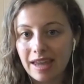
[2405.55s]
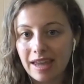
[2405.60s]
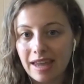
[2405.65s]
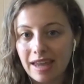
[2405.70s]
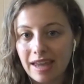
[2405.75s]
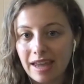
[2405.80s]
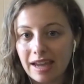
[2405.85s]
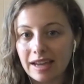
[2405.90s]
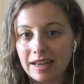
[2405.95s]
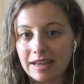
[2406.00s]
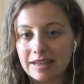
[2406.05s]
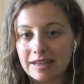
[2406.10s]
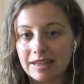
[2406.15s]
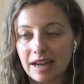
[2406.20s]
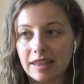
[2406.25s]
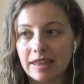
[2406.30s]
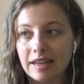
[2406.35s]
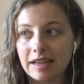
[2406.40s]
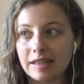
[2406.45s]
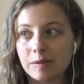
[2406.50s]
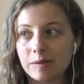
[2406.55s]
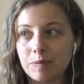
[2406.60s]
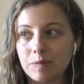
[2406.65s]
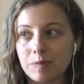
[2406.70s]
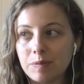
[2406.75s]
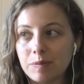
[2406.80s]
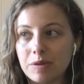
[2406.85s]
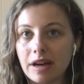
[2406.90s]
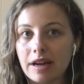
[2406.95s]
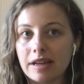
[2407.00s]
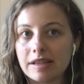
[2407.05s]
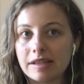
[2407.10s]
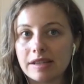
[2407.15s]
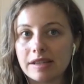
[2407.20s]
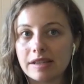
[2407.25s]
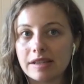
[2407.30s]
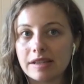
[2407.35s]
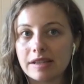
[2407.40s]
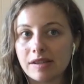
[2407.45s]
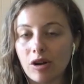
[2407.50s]
And I think it's
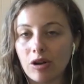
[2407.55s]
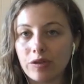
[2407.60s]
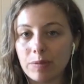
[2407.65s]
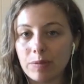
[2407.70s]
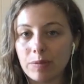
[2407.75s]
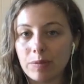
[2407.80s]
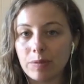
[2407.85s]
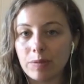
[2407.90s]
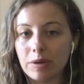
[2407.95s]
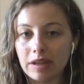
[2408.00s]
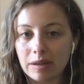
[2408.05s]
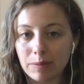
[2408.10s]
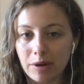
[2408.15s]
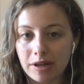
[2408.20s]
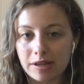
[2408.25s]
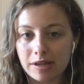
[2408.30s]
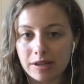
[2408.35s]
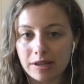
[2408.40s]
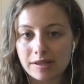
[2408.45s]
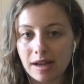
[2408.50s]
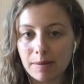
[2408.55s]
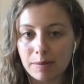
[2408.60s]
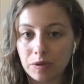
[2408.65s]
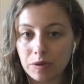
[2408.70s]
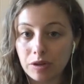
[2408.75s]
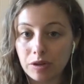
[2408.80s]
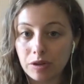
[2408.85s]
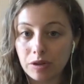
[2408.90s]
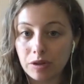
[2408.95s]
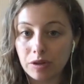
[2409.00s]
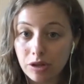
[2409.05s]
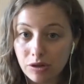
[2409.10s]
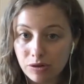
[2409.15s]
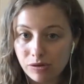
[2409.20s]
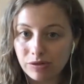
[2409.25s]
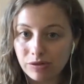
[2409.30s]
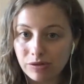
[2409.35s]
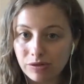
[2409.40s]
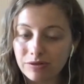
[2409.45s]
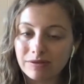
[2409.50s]
because ultimately the buck stops with
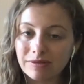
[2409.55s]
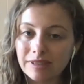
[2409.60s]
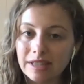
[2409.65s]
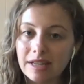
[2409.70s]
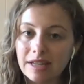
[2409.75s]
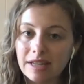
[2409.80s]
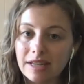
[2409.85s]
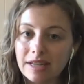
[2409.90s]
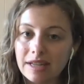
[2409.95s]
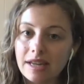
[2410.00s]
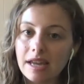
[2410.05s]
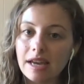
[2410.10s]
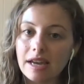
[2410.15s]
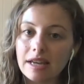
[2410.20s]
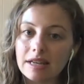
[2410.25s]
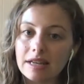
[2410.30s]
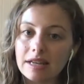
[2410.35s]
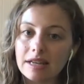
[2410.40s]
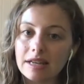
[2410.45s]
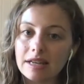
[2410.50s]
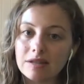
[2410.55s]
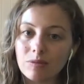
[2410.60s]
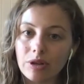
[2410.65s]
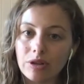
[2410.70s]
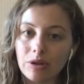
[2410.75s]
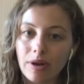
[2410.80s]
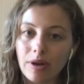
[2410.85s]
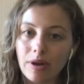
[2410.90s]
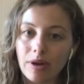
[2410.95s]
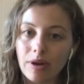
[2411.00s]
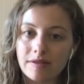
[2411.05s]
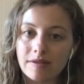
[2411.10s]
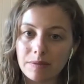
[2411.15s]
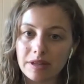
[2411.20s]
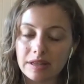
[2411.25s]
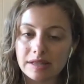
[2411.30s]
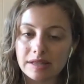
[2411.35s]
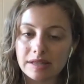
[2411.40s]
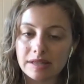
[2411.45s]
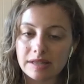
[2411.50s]
you. And when you have
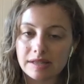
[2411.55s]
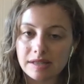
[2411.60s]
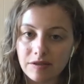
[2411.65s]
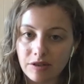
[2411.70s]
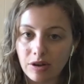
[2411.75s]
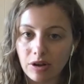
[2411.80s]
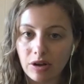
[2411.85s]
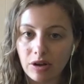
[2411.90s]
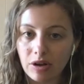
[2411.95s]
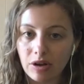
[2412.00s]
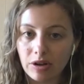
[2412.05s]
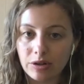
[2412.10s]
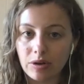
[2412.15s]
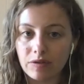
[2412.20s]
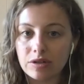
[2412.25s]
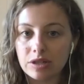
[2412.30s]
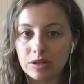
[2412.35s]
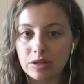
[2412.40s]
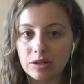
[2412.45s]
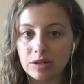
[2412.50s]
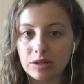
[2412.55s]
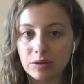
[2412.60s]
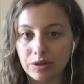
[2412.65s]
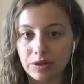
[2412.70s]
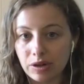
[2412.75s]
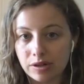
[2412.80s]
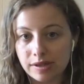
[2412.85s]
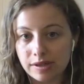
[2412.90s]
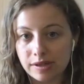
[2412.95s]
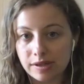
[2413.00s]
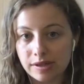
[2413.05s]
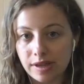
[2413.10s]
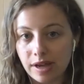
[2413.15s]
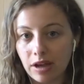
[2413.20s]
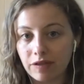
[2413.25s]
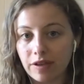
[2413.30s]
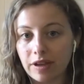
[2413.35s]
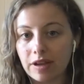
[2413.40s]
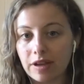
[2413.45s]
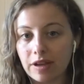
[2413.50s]
something that's difficult, you have to deal with it yourself.